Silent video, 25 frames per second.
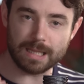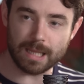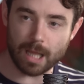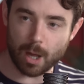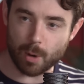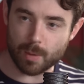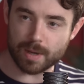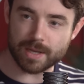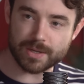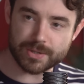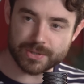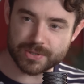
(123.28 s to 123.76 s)

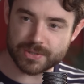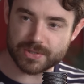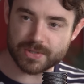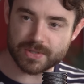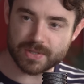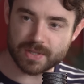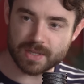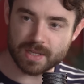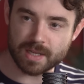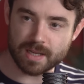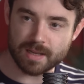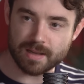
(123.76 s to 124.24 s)

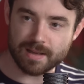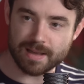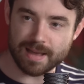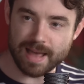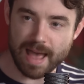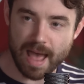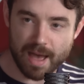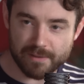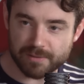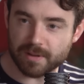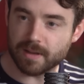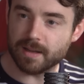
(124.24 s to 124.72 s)
lowest
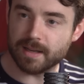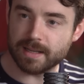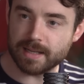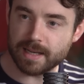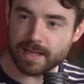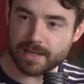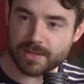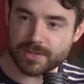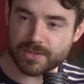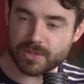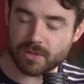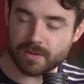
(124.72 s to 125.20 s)
ever
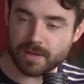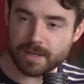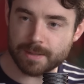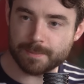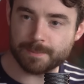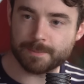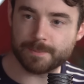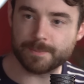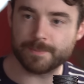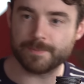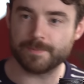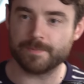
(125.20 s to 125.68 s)
in history.
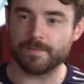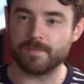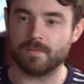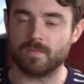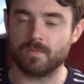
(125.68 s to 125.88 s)
Yeah,